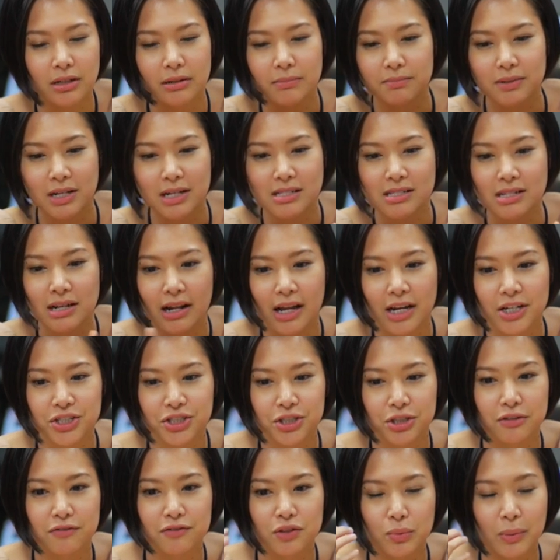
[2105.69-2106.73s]
a, a selection
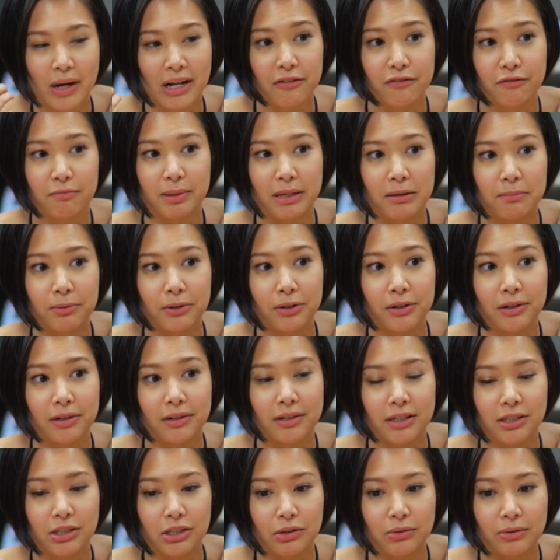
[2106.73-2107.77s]
of 12 people that
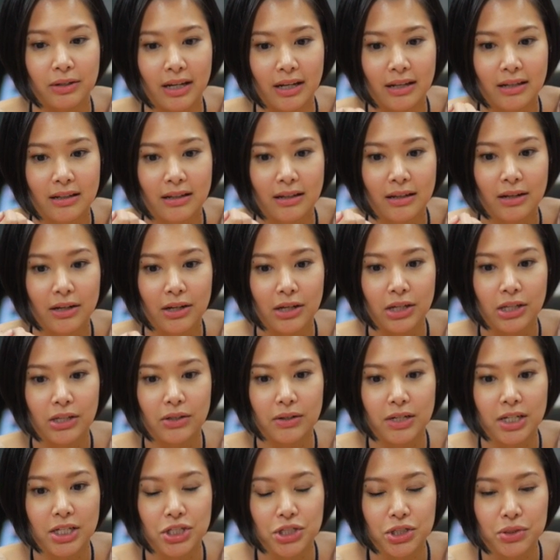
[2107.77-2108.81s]
you can you
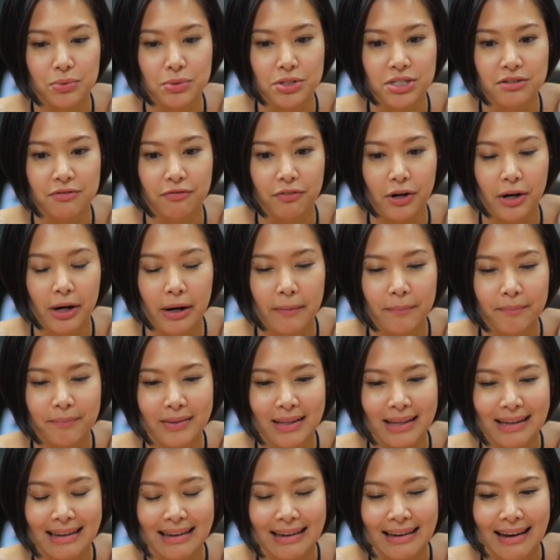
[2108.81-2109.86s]
can choose from,
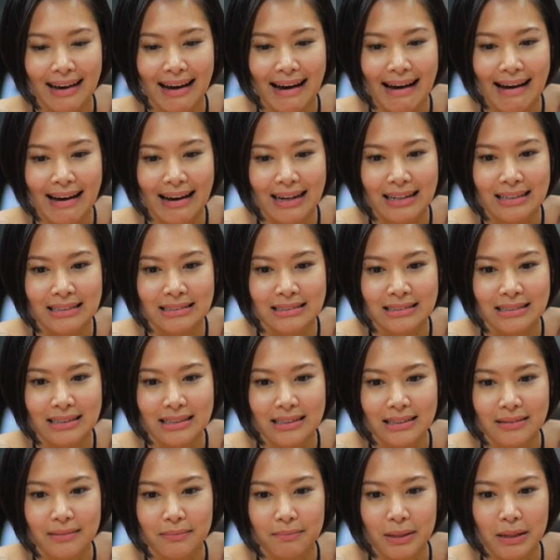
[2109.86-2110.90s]
and
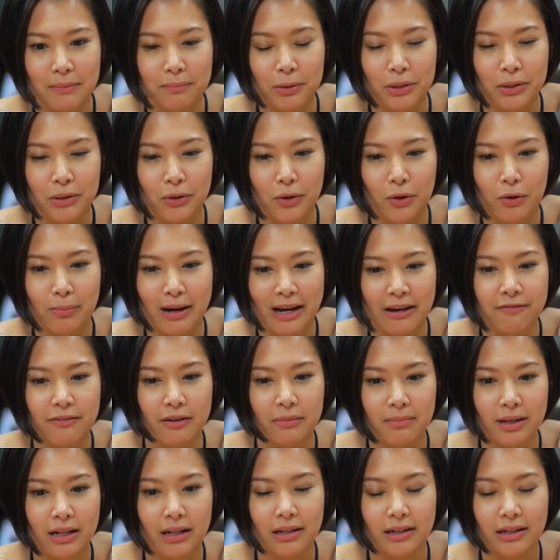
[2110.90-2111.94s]
yeah, people go like by
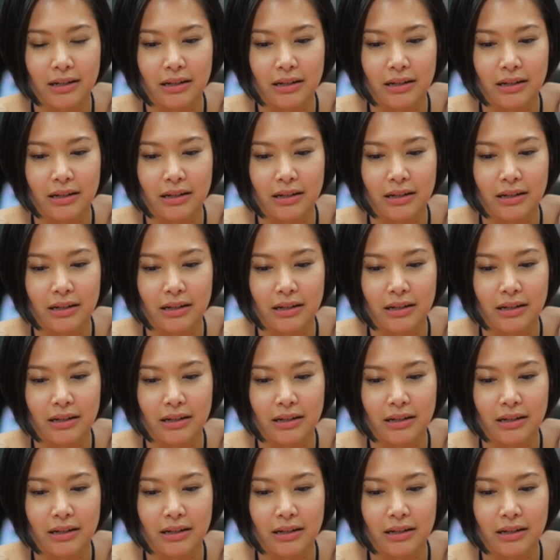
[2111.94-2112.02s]
familiar.